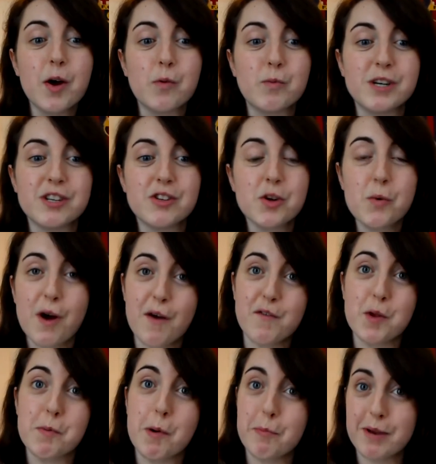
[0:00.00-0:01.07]
which quite a
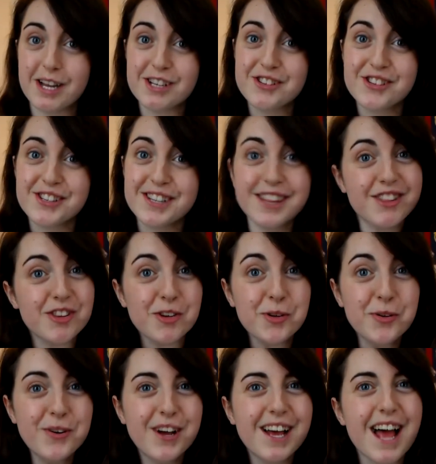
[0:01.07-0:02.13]
few population
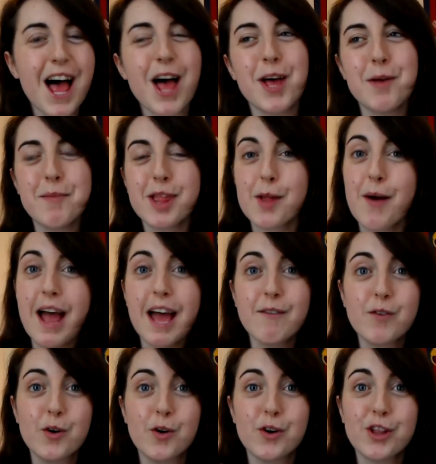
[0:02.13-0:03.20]
do. So I
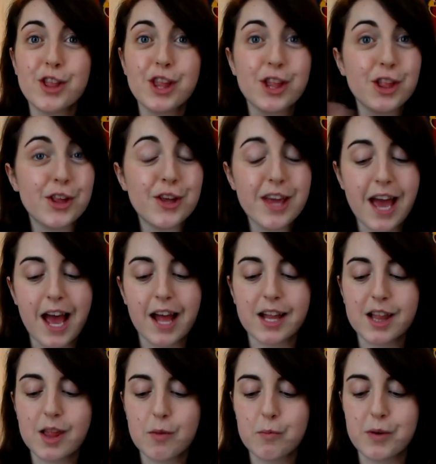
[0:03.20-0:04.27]
have got 2
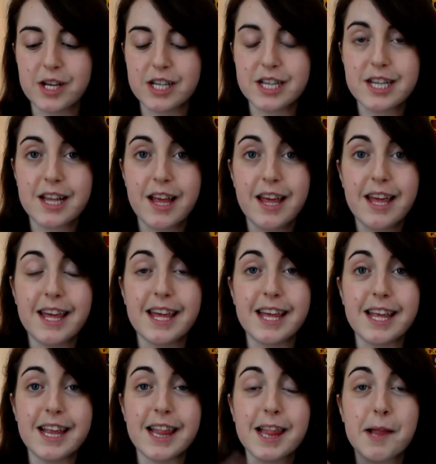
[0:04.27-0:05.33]
cats, which
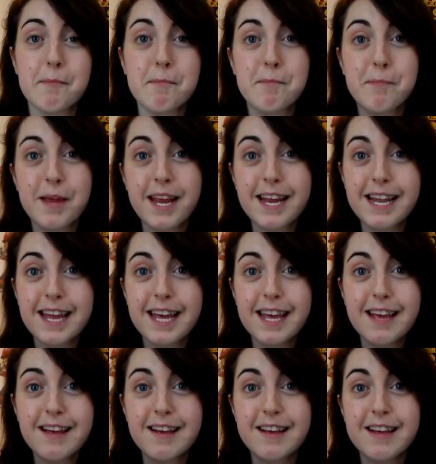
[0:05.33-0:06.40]
is
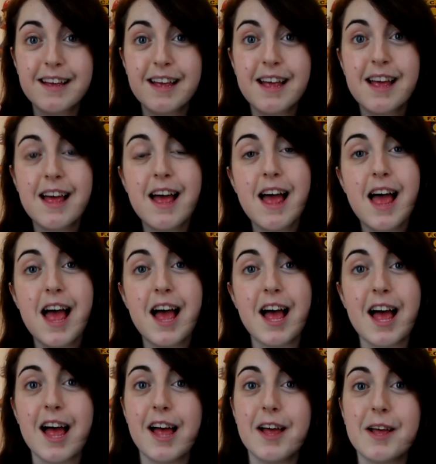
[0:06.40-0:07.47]
Beanie,
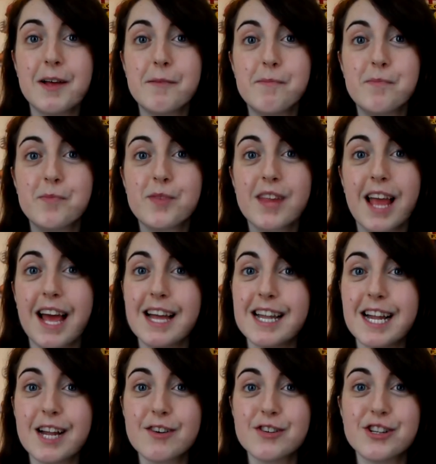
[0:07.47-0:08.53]
and
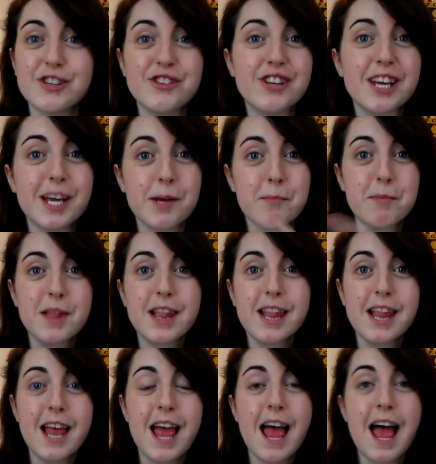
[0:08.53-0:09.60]
then I've got Chips,
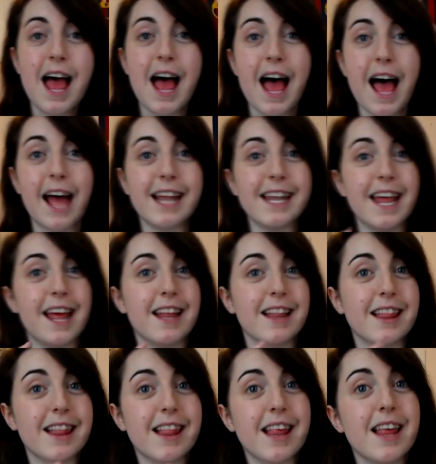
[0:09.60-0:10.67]
and
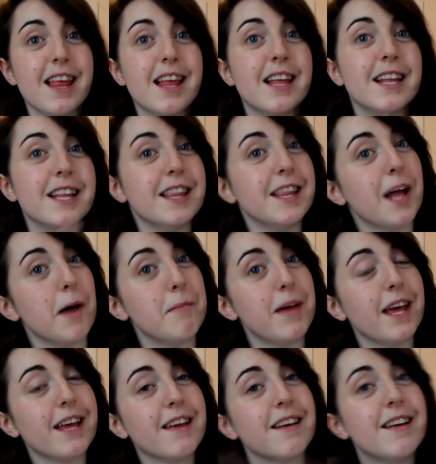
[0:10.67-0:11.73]
then
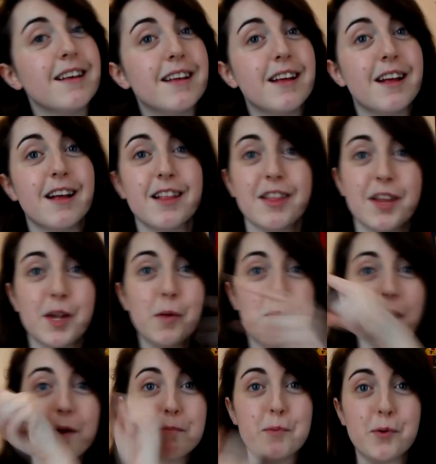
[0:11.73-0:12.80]
Nutmeg. Don't know
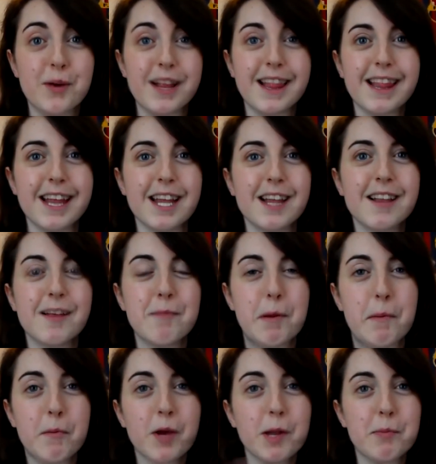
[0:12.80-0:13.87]
why I'm pointing, maybe
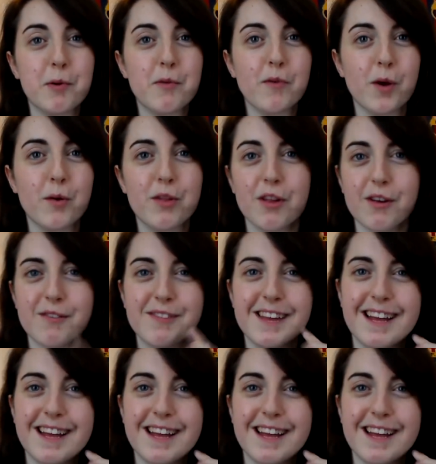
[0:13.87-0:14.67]
I'm going to put a photo.